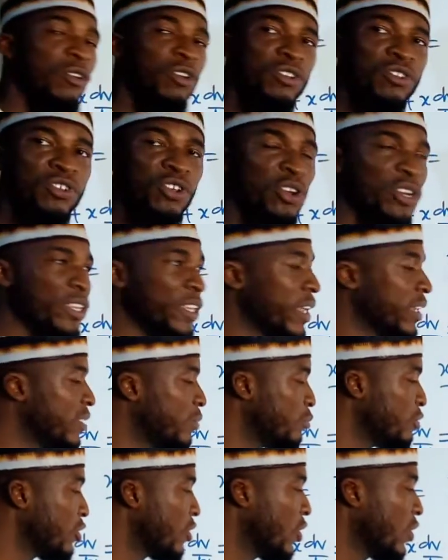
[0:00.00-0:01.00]
not done yet
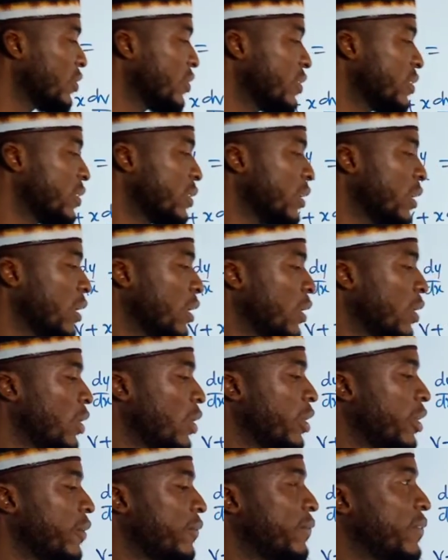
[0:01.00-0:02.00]
because
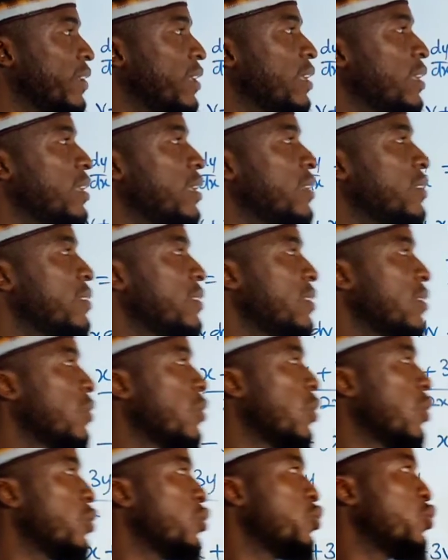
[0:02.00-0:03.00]
v is
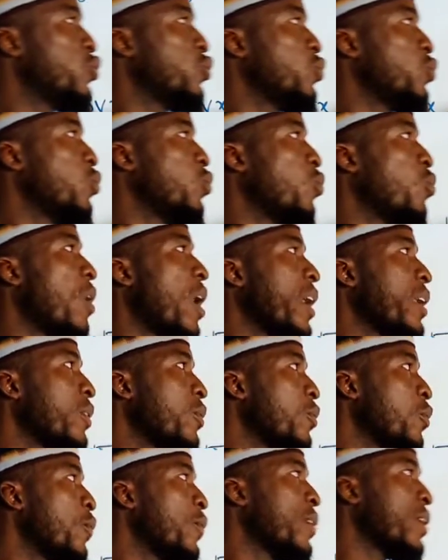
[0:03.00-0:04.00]
equal to y
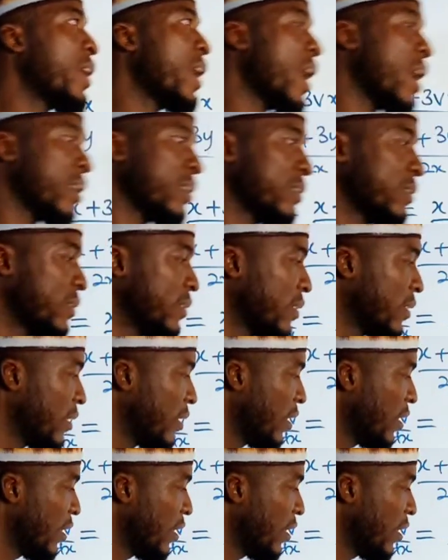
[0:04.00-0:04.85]
over x.